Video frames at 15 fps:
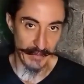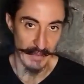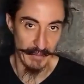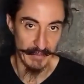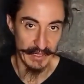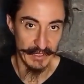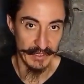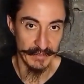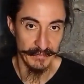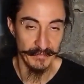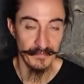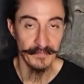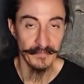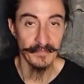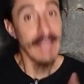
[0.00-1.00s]
family members.
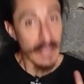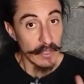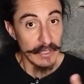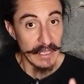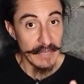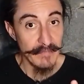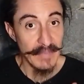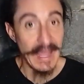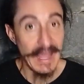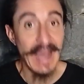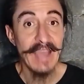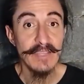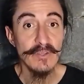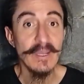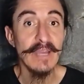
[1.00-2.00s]
Secondly,
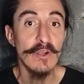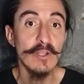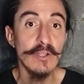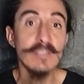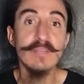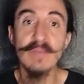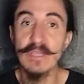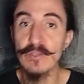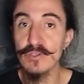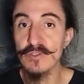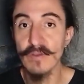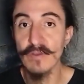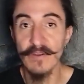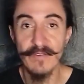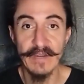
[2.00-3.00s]
Ayllu can also be
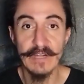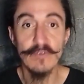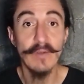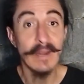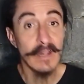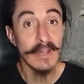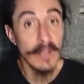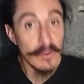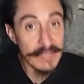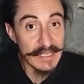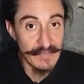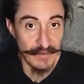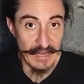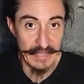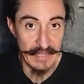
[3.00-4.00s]
used to refer to our
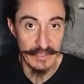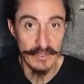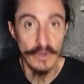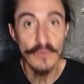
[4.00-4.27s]
closest friends,